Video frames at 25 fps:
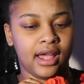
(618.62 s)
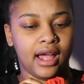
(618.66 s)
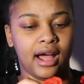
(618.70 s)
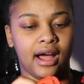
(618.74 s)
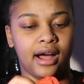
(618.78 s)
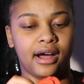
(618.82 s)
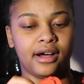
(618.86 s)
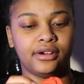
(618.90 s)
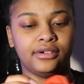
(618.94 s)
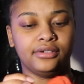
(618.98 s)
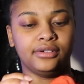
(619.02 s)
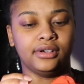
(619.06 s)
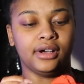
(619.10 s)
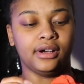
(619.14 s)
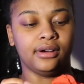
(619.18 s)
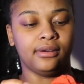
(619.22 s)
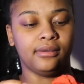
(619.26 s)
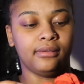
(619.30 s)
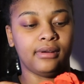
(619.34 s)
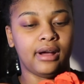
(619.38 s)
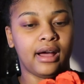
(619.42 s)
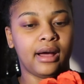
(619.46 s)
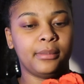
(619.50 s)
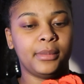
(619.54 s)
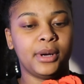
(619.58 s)
I don't
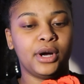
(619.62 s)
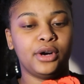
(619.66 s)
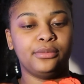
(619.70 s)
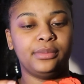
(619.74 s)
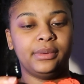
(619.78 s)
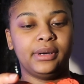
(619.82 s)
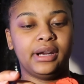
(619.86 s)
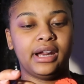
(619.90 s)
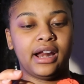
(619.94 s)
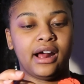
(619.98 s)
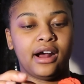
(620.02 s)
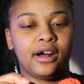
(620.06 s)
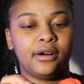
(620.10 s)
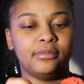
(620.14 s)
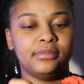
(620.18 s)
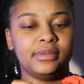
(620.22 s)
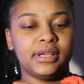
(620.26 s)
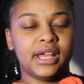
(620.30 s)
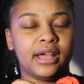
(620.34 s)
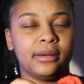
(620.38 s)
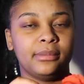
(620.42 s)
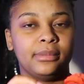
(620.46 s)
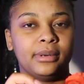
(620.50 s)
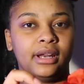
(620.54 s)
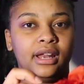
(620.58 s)
know. I'm hoping that I'll
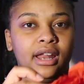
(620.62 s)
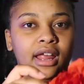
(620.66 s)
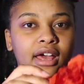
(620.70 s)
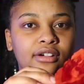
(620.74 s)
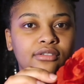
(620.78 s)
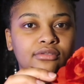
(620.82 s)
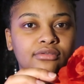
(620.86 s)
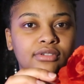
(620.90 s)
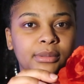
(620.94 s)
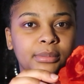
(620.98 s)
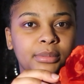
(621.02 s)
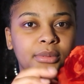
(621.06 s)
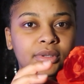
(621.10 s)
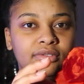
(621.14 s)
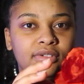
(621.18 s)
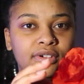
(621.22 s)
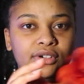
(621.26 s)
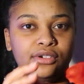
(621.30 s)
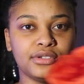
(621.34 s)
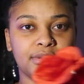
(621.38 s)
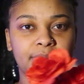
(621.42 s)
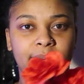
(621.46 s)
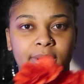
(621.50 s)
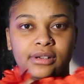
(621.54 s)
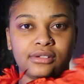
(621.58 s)
be able to like rip the
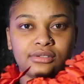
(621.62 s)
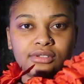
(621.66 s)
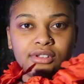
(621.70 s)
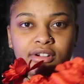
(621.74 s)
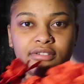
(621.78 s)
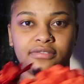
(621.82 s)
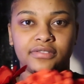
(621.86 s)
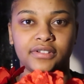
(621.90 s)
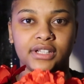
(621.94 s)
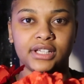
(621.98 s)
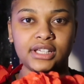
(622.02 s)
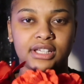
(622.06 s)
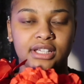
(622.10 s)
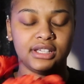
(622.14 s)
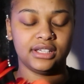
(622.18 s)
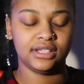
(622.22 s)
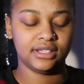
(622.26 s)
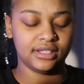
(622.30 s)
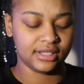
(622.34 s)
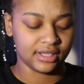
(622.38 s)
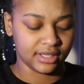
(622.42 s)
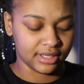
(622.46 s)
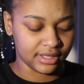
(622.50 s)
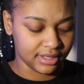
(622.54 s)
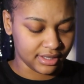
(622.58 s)
rose petals off of
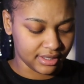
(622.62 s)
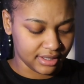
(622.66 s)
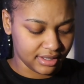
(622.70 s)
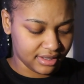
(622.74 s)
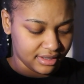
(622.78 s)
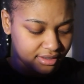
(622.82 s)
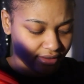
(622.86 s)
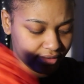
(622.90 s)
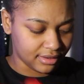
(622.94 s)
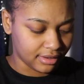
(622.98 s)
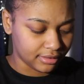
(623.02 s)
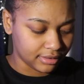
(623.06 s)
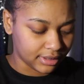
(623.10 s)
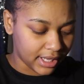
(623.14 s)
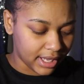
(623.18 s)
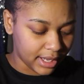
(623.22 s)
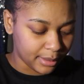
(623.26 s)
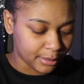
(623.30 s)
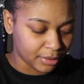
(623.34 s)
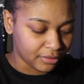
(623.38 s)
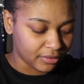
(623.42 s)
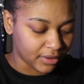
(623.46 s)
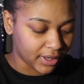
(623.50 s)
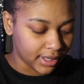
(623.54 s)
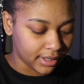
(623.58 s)
these and just, you know, lay
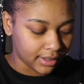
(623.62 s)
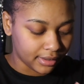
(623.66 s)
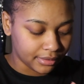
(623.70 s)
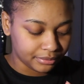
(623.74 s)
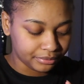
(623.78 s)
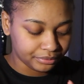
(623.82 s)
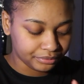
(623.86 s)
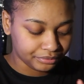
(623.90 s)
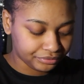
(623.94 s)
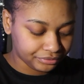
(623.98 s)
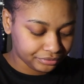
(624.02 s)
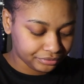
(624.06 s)
them around.